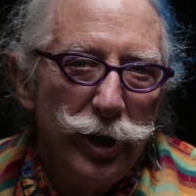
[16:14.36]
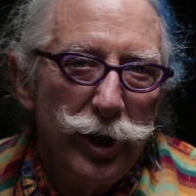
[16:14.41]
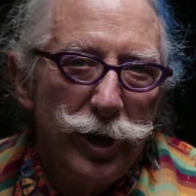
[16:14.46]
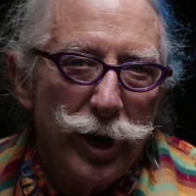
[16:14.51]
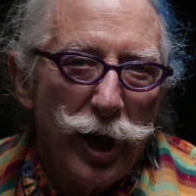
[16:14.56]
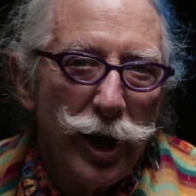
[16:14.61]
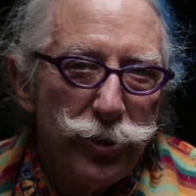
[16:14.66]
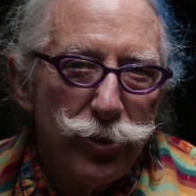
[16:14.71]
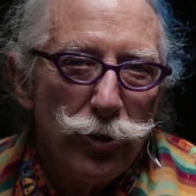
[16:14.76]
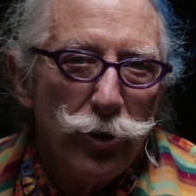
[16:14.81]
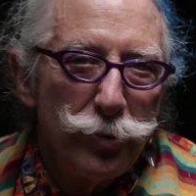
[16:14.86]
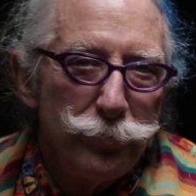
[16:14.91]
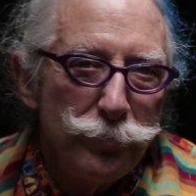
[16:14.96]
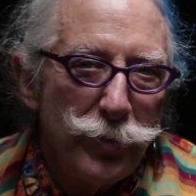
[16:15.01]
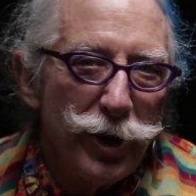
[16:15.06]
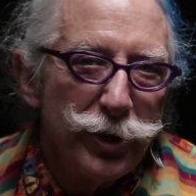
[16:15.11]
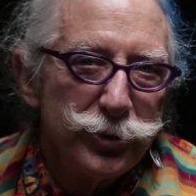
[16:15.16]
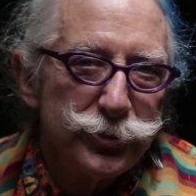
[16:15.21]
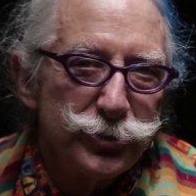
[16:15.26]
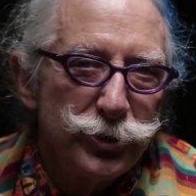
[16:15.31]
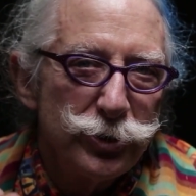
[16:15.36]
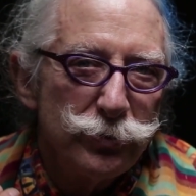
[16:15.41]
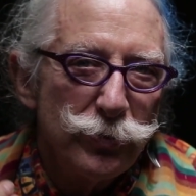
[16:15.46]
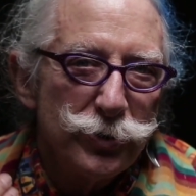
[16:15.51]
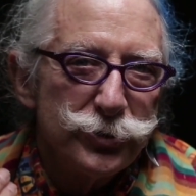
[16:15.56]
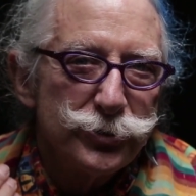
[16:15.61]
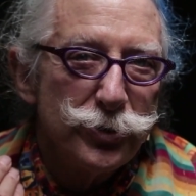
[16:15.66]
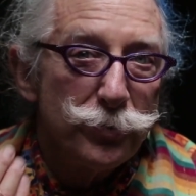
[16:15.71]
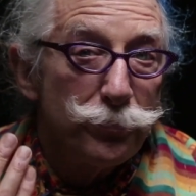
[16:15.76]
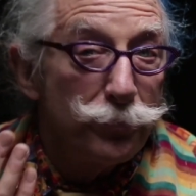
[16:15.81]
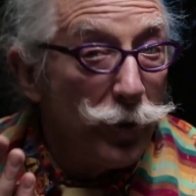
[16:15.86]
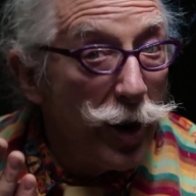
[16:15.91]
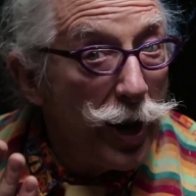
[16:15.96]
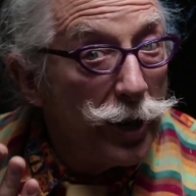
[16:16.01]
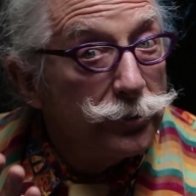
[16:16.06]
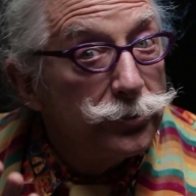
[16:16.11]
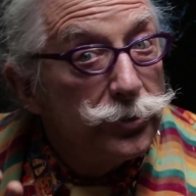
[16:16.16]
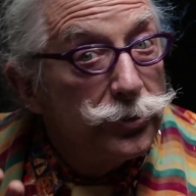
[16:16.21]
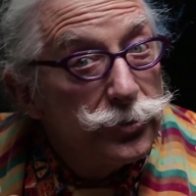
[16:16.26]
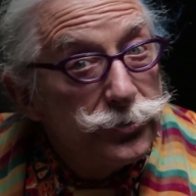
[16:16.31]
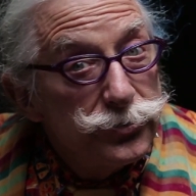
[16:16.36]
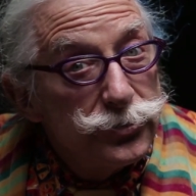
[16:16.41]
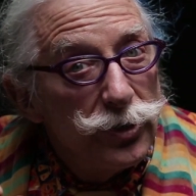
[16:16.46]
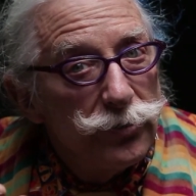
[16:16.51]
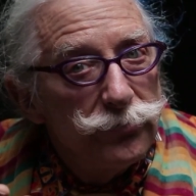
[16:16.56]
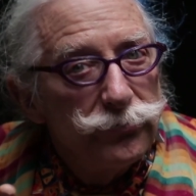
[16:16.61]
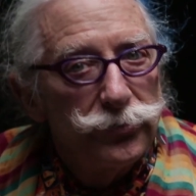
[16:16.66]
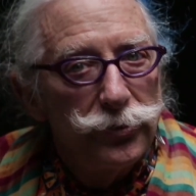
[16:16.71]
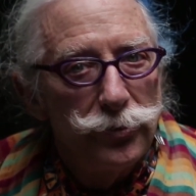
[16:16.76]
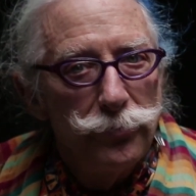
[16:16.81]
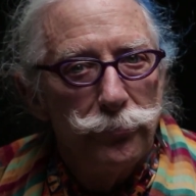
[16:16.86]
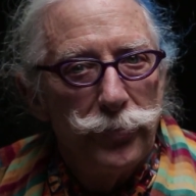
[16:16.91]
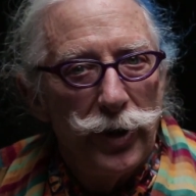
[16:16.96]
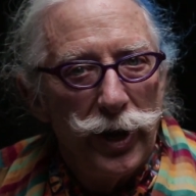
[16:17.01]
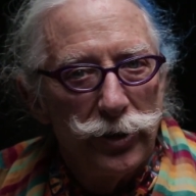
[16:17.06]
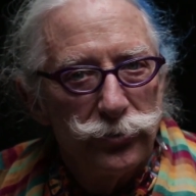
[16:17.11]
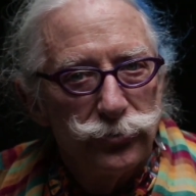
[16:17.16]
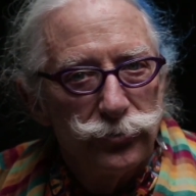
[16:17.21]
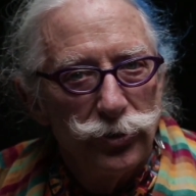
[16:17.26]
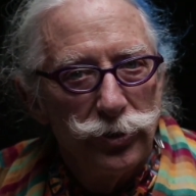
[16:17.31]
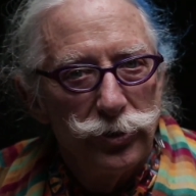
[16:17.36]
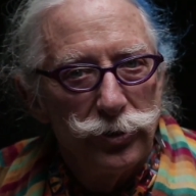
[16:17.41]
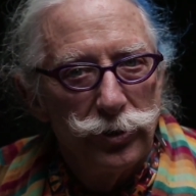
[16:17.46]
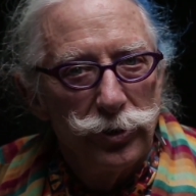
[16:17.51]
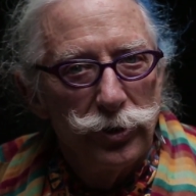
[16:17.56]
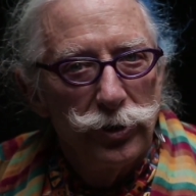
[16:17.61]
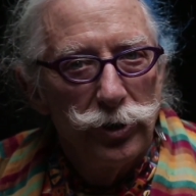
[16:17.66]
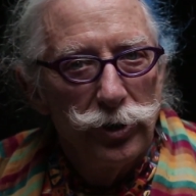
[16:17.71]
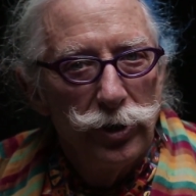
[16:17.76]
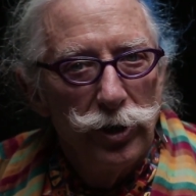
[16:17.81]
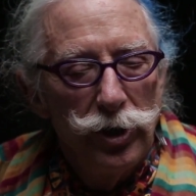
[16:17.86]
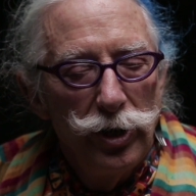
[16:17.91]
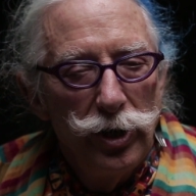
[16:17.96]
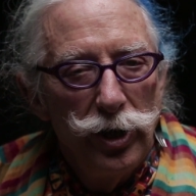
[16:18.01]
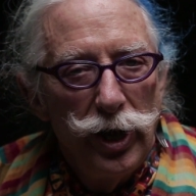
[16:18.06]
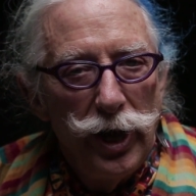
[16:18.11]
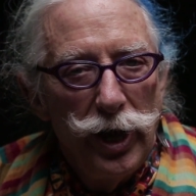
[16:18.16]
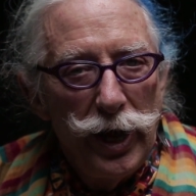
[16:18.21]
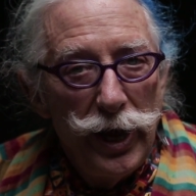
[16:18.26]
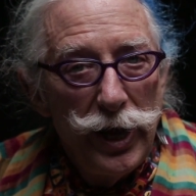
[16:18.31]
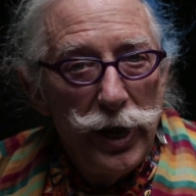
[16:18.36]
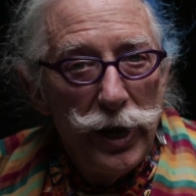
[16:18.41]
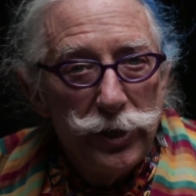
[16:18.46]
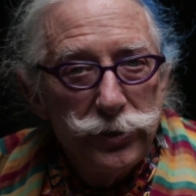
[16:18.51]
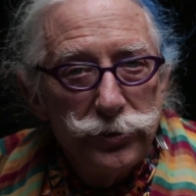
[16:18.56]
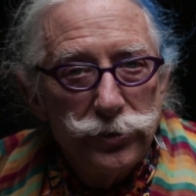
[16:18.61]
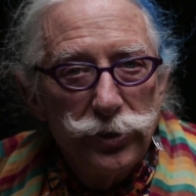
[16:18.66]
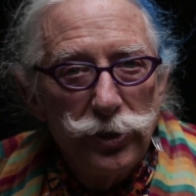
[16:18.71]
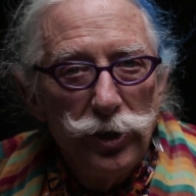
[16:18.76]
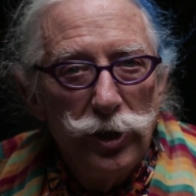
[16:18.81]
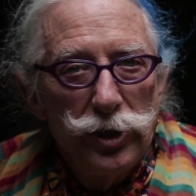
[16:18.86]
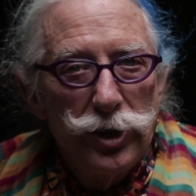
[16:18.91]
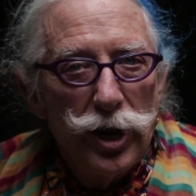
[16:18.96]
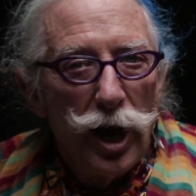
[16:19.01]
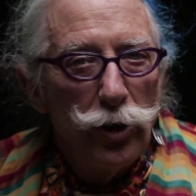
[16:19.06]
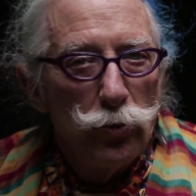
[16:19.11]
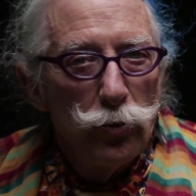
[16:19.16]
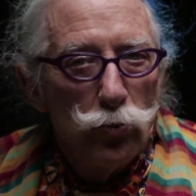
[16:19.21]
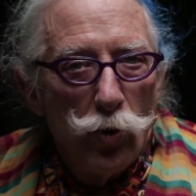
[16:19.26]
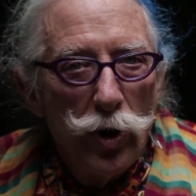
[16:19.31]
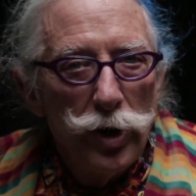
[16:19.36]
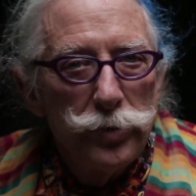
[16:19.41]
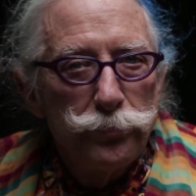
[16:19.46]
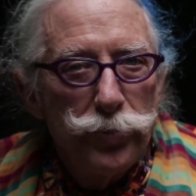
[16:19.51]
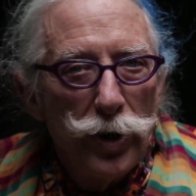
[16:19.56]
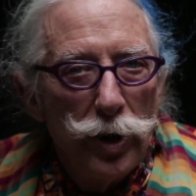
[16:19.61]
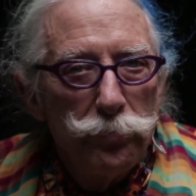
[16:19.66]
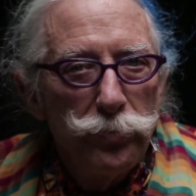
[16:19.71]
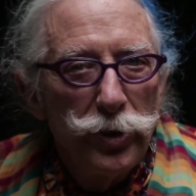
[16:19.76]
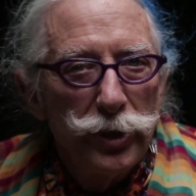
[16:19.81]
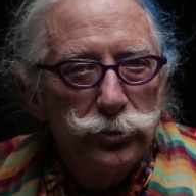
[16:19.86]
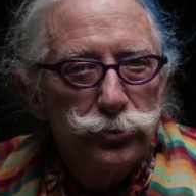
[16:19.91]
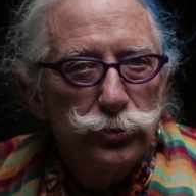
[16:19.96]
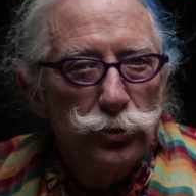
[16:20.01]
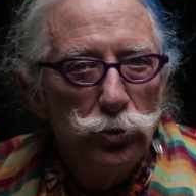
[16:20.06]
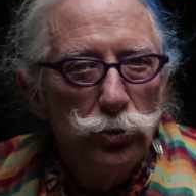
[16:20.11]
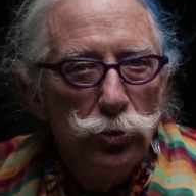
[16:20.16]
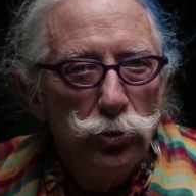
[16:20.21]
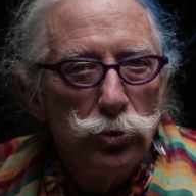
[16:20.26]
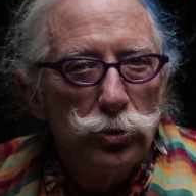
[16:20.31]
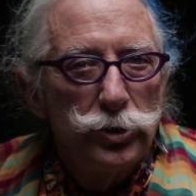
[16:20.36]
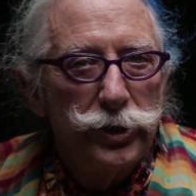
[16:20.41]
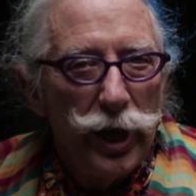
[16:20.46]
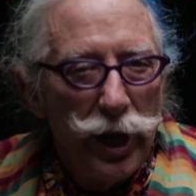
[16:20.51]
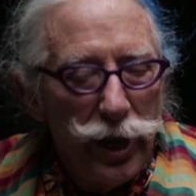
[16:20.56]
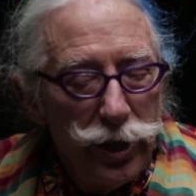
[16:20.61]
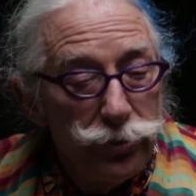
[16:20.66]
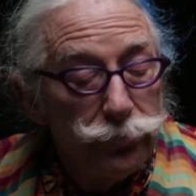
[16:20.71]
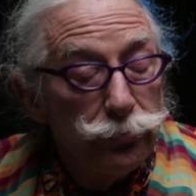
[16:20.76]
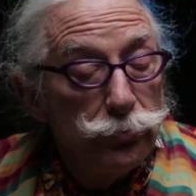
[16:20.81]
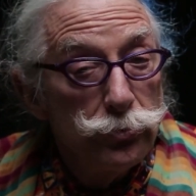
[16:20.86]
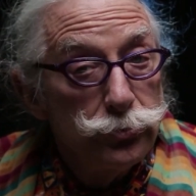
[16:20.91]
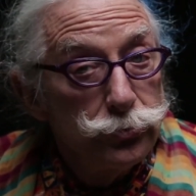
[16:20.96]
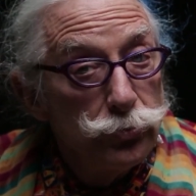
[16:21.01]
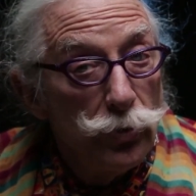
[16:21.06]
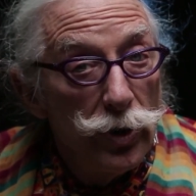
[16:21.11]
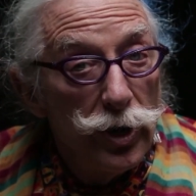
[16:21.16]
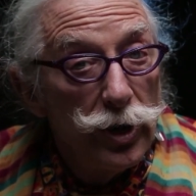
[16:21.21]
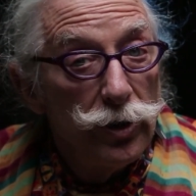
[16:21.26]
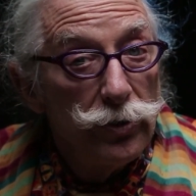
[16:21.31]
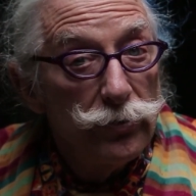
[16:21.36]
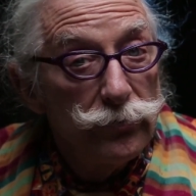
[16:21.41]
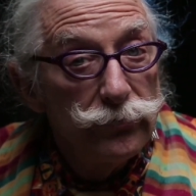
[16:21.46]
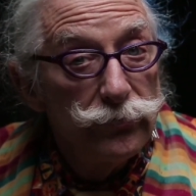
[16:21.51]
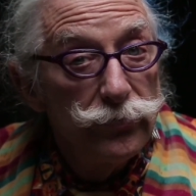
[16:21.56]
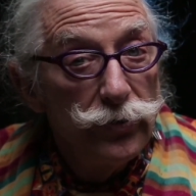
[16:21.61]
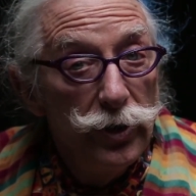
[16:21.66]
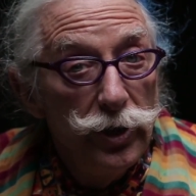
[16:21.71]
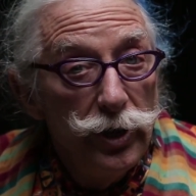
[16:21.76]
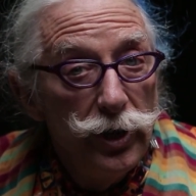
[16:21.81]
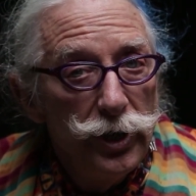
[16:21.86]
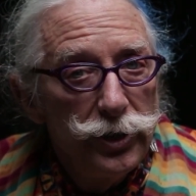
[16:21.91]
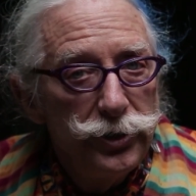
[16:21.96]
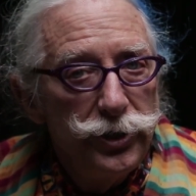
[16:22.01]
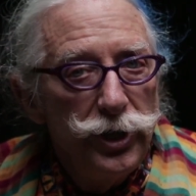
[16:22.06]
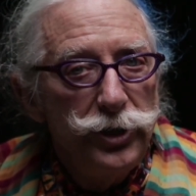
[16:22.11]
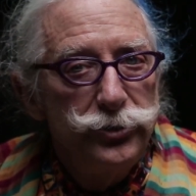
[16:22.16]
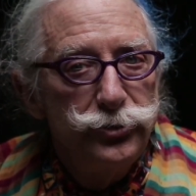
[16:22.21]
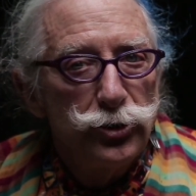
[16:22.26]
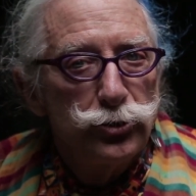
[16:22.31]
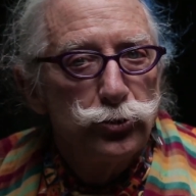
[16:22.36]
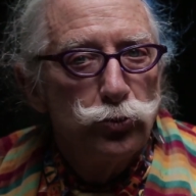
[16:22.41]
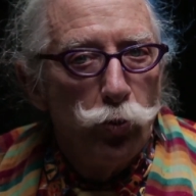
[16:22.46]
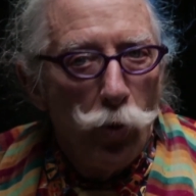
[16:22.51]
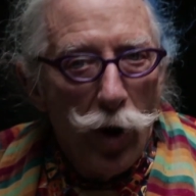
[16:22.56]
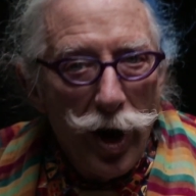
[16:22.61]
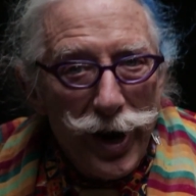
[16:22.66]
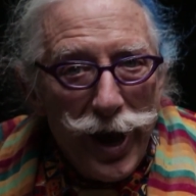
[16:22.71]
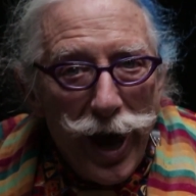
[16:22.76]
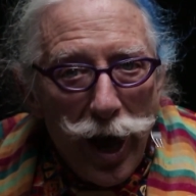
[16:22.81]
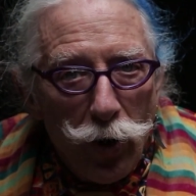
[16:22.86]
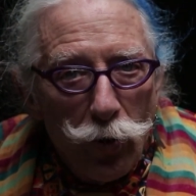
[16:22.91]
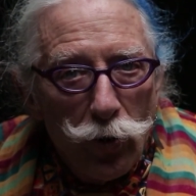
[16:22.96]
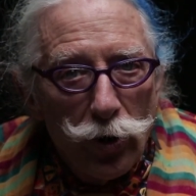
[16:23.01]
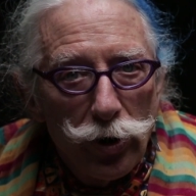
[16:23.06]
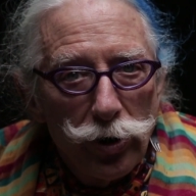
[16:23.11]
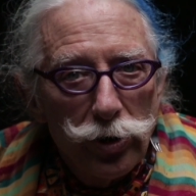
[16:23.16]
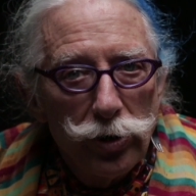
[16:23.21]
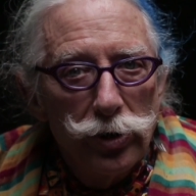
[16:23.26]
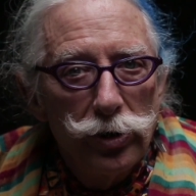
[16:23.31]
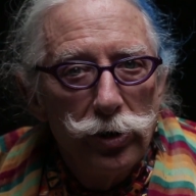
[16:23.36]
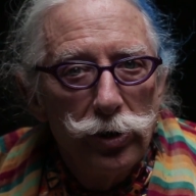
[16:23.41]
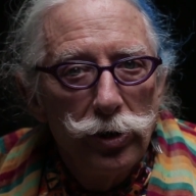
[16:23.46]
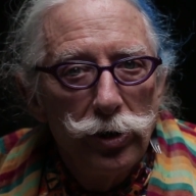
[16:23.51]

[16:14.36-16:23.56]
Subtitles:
And I thought medicine was the practice of compassion. And not one public school, K through 12, teaches 1 hour